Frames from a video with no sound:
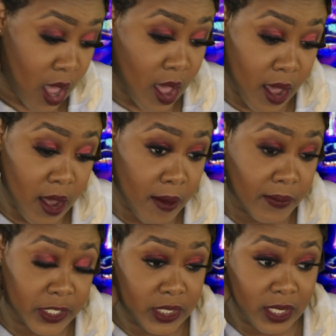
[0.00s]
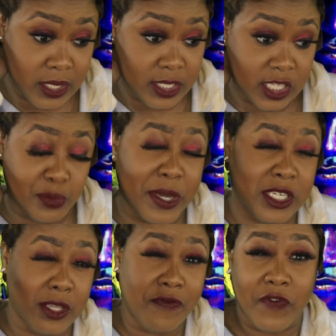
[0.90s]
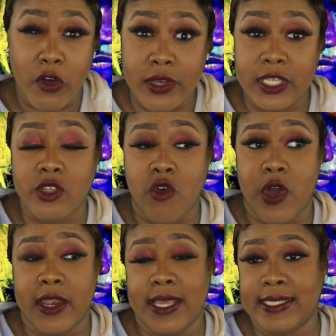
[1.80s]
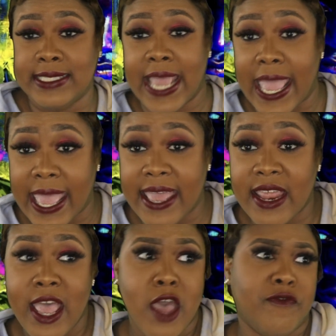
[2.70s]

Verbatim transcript: Um, she's especially focused on his dad,